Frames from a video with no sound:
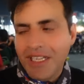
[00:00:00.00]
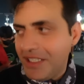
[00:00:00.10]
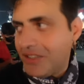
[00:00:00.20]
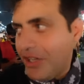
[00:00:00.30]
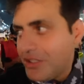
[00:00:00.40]

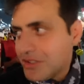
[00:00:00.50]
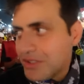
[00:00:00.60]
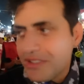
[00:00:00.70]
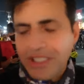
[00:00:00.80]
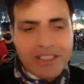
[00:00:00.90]
And
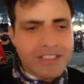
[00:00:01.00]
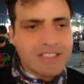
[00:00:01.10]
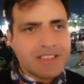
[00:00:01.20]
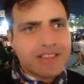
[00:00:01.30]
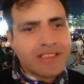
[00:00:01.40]
also,
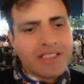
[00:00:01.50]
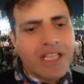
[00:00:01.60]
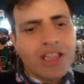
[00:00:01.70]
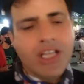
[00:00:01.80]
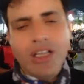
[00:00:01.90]
there's a
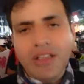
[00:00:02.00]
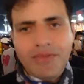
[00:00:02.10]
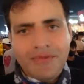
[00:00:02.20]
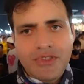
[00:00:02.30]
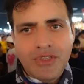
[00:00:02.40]
lot of
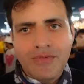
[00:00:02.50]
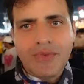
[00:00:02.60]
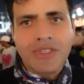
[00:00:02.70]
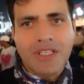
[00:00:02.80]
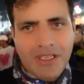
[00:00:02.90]
street
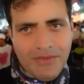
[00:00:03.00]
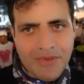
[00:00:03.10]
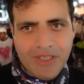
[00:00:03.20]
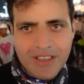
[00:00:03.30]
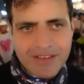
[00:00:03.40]
food here. If
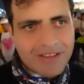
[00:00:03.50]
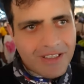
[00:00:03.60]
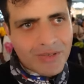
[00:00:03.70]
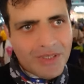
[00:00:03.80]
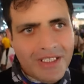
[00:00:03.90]
you guys are
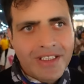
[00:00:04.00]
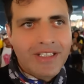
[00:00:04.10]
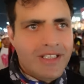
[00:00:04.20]
hungry,